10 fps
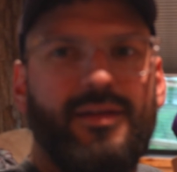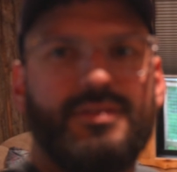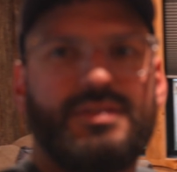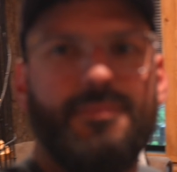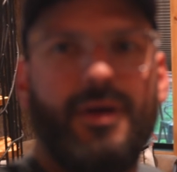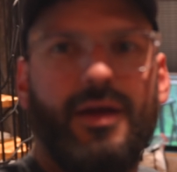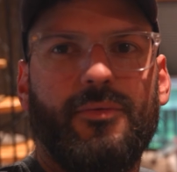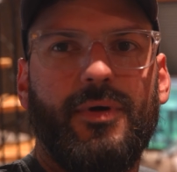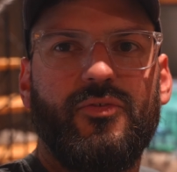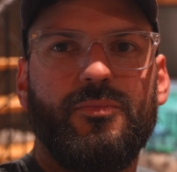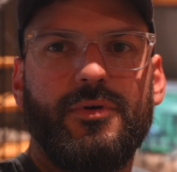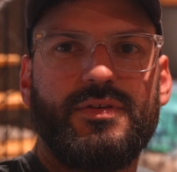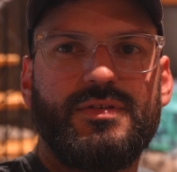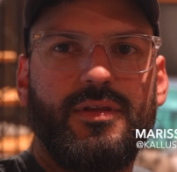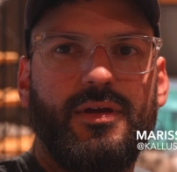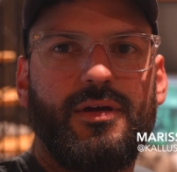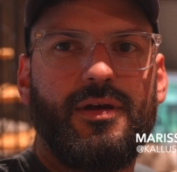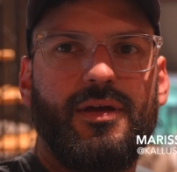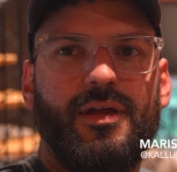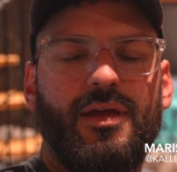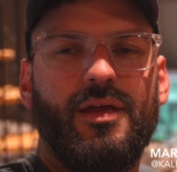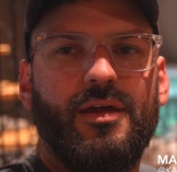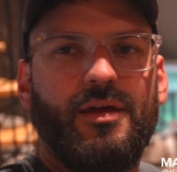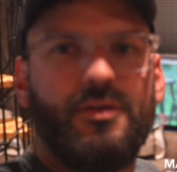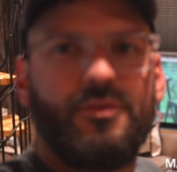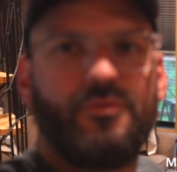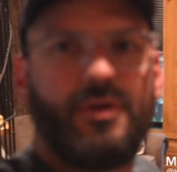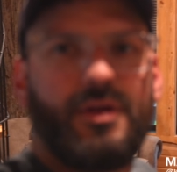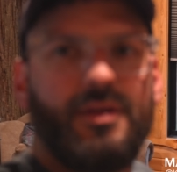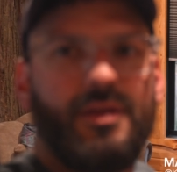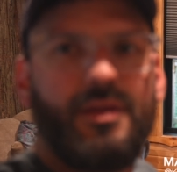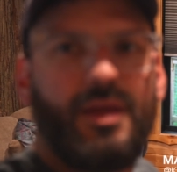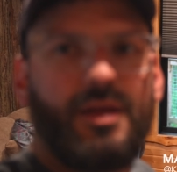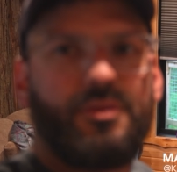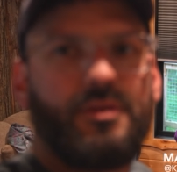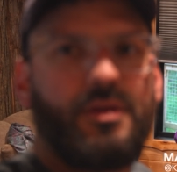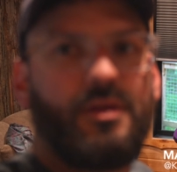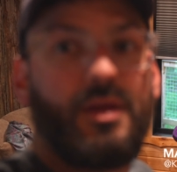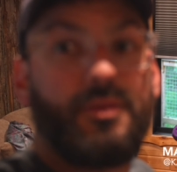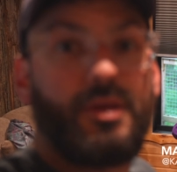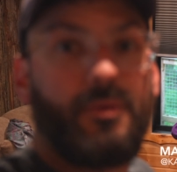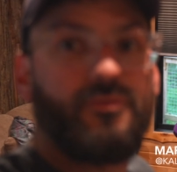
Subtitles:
It's my wife Marissa there, friend Anthony Wright